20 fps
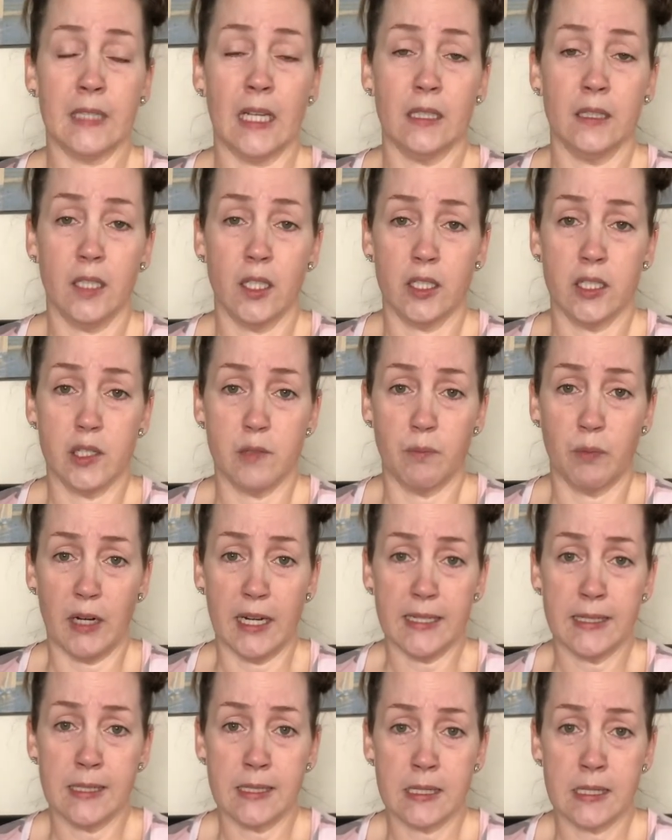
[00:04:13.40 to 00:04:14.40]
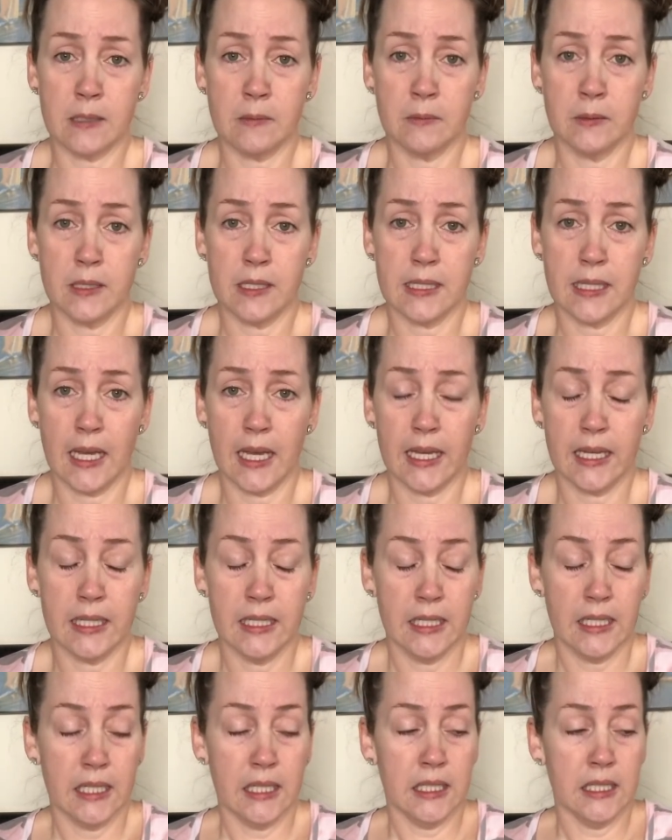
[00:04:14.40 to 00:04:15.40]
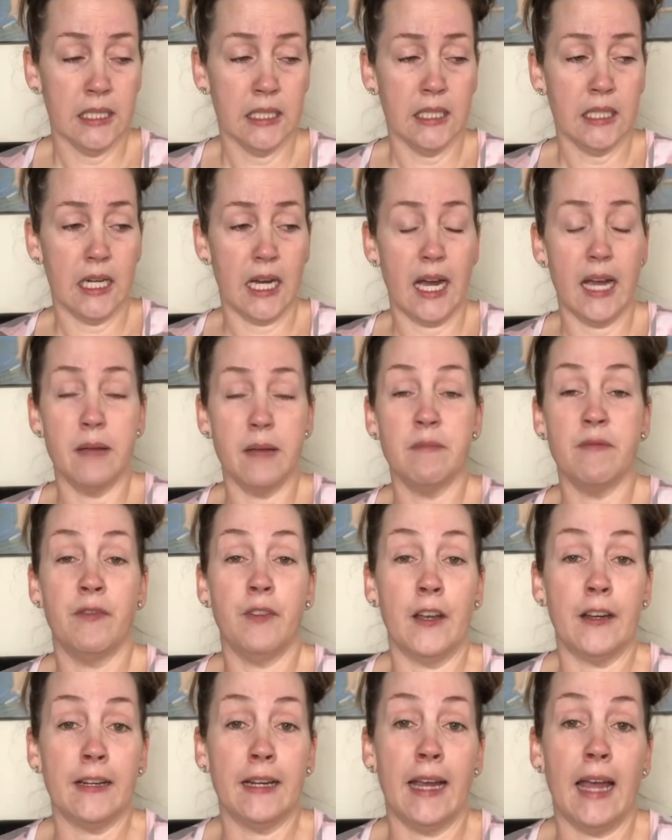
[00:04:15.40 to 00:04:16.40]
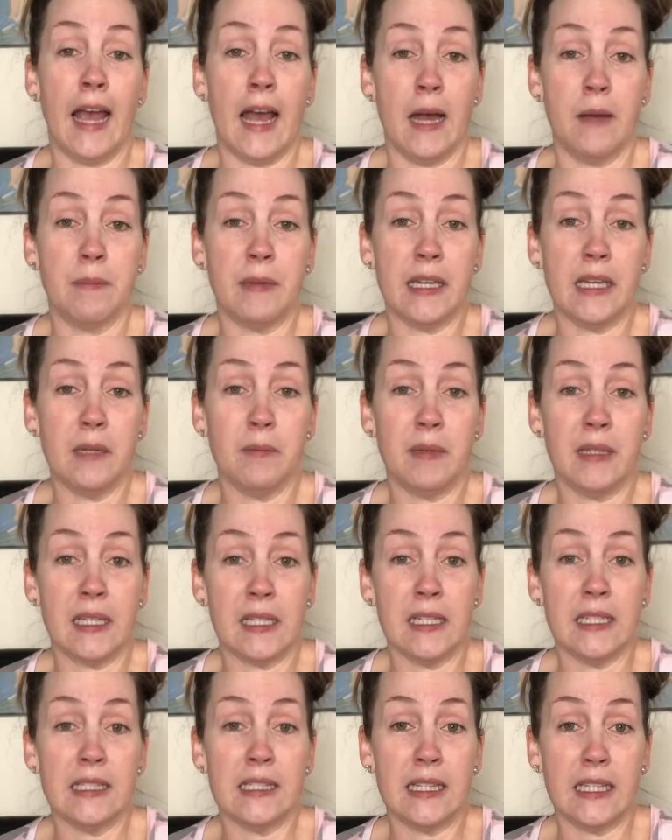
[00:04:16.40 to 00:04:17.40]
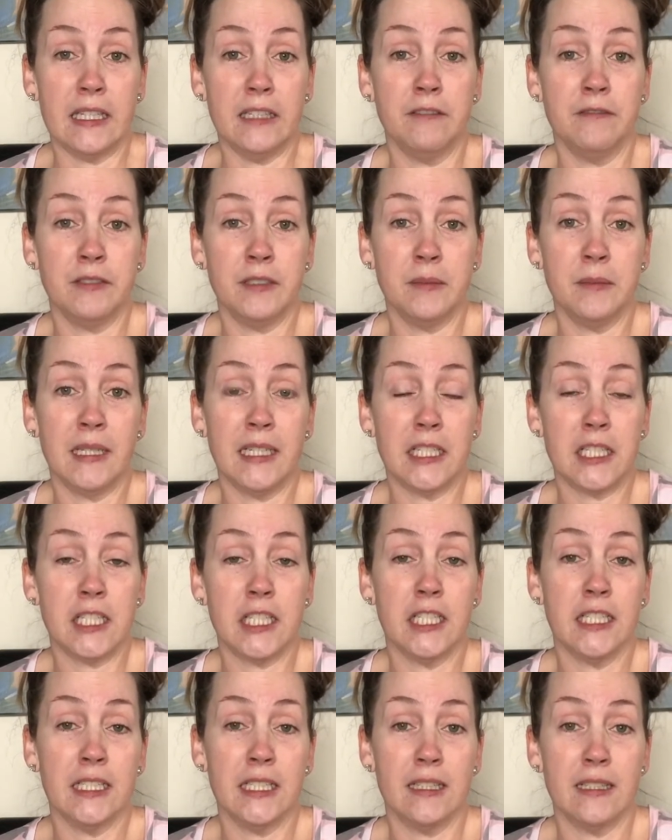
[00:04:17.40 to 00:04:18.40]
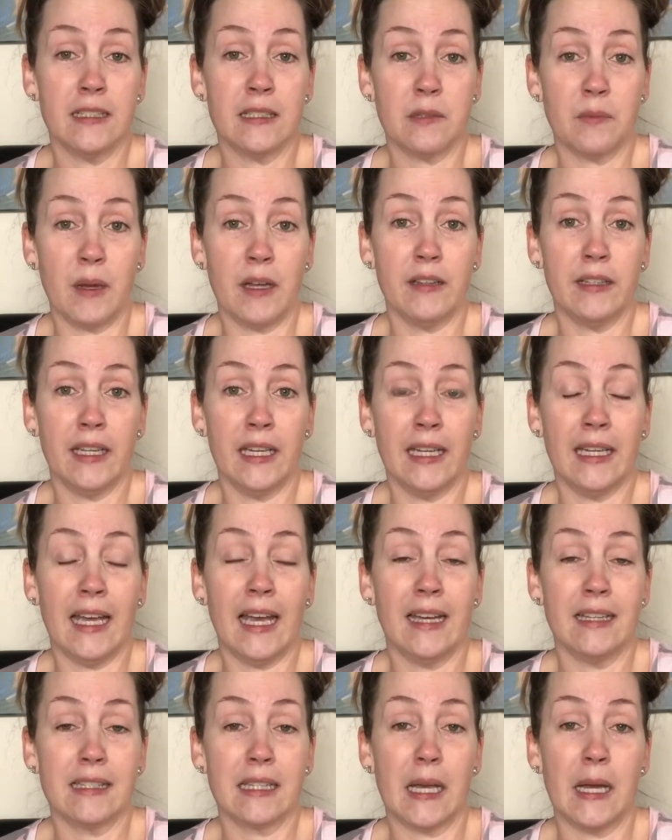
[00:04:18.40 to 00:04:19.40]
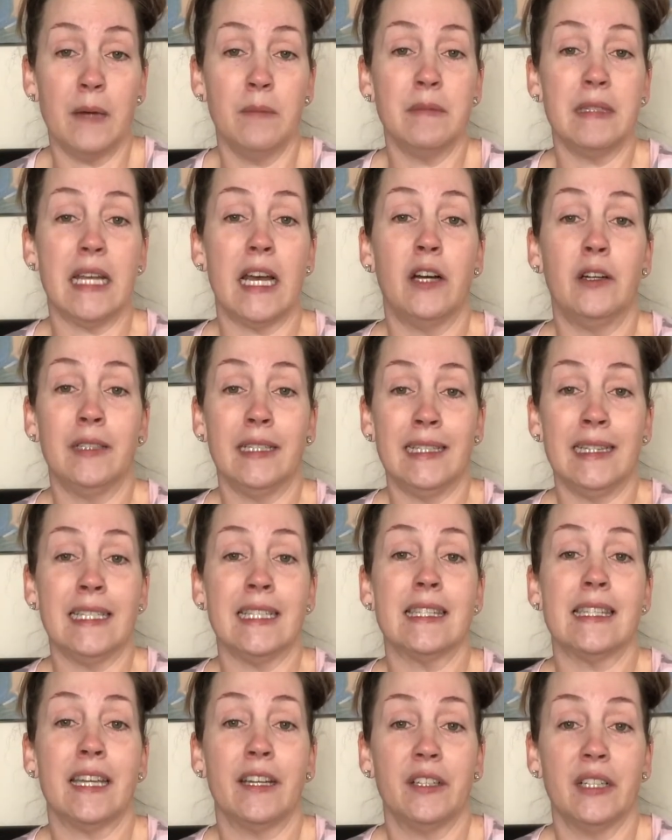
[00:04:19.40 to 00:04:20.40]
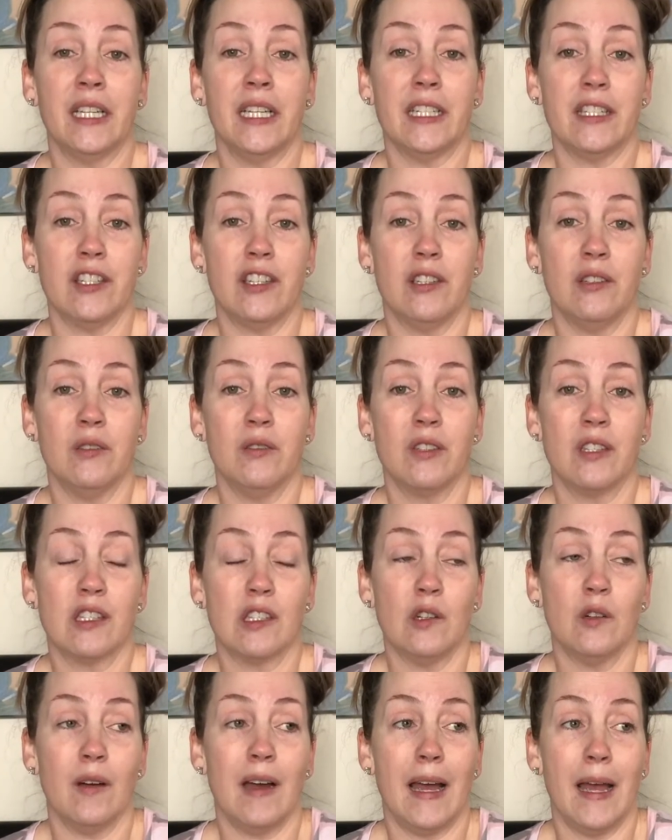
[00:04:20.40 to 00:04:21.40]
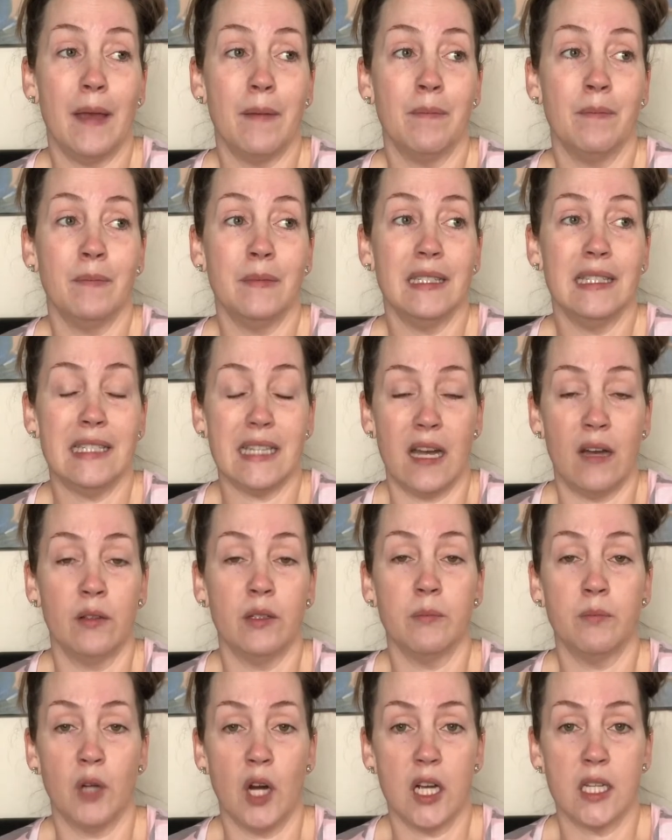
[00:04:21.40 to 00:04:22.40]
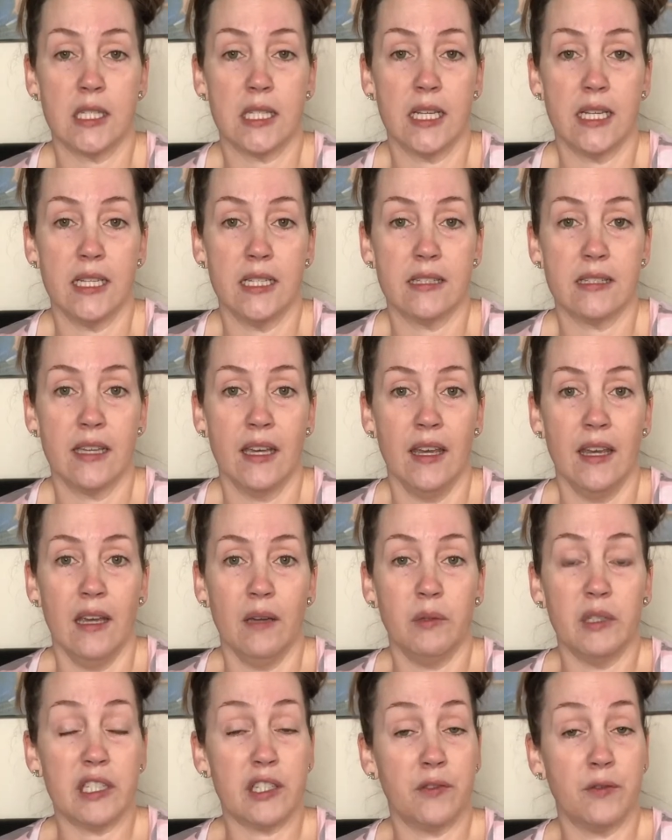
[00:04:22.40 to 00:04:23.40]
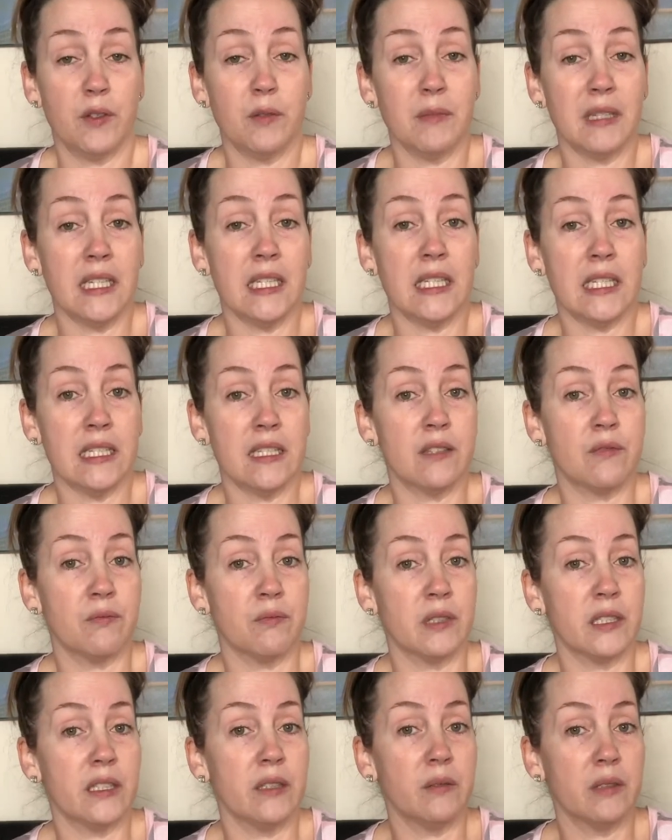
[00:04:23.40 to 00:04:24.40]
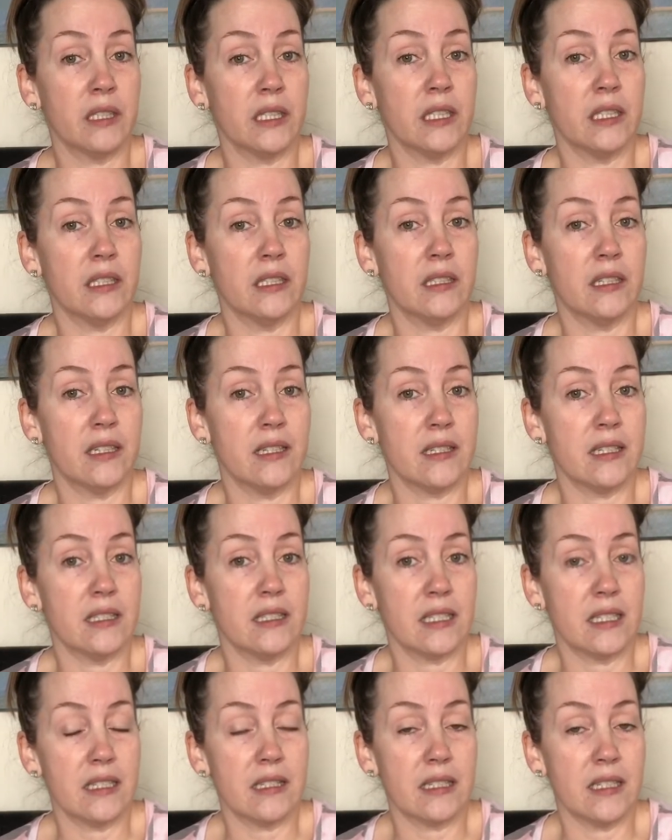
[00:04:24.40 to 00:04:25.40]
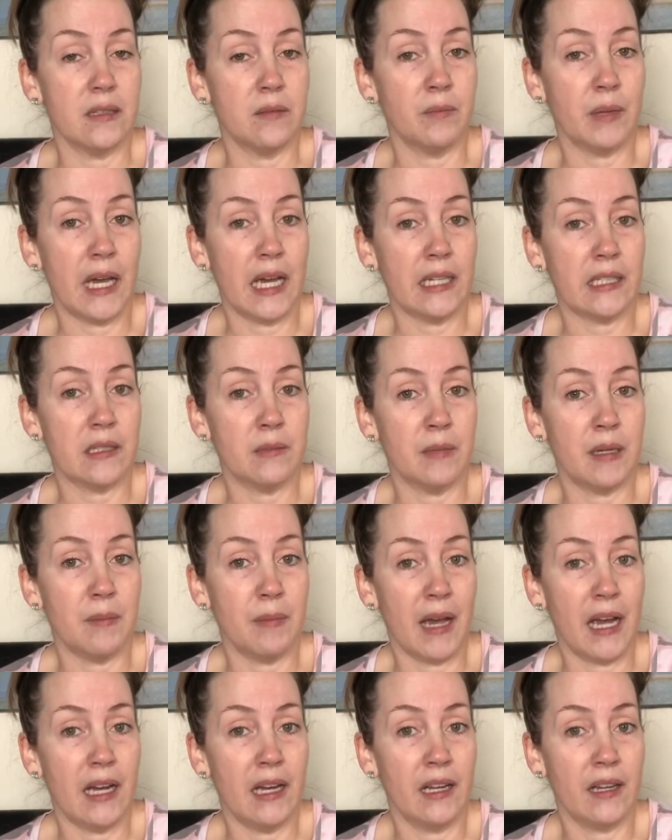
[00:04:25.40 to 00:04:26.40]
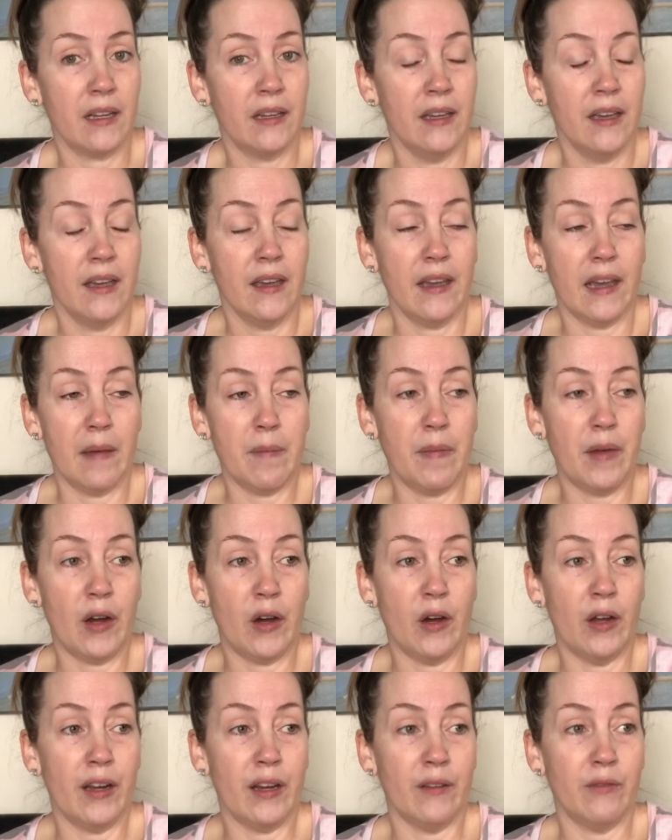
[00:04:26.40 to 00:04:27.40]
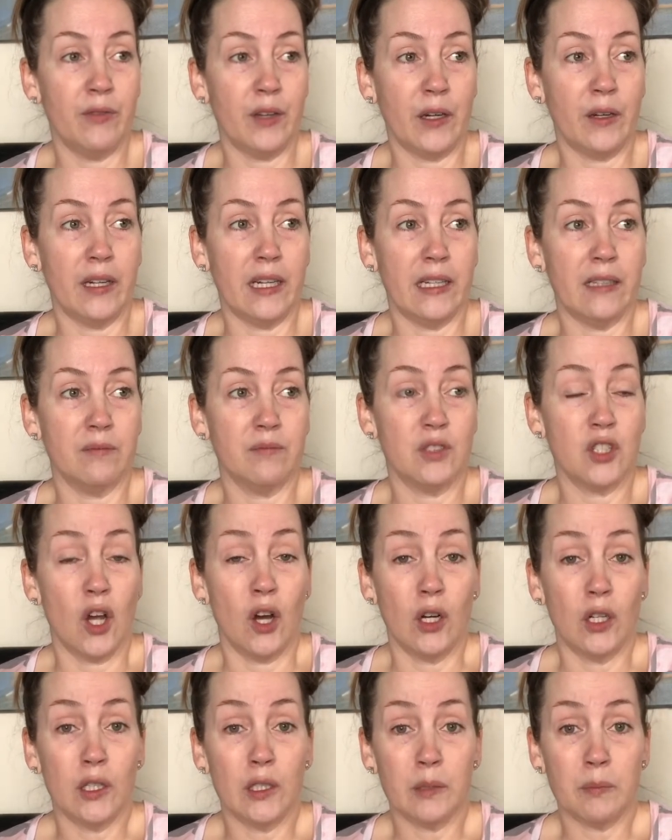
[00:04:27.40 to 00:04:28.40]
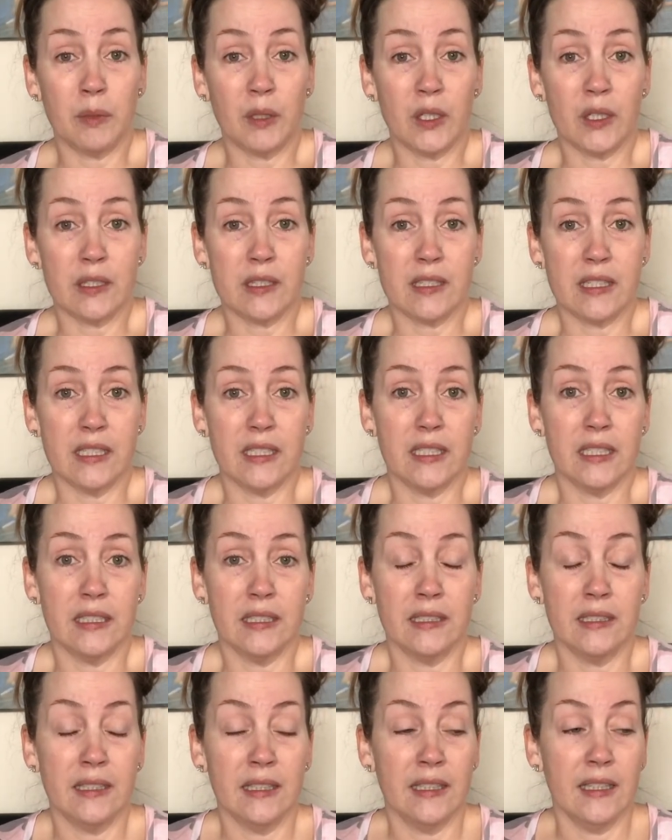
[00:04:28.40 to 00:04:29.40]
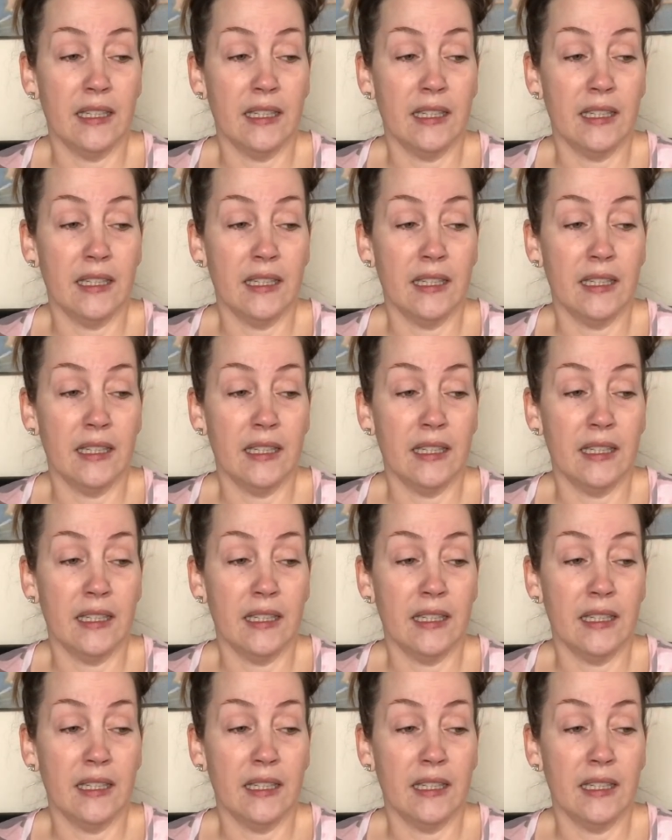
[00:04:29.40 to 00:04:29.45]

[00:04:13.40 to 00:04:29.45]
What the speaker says: large breasts, we'll say, I'm very happy because the inflammation and the swelling has come down in this area too. So I'm down a bra size, which for me is really, really good because it does impact my back. I'm not a very tall person.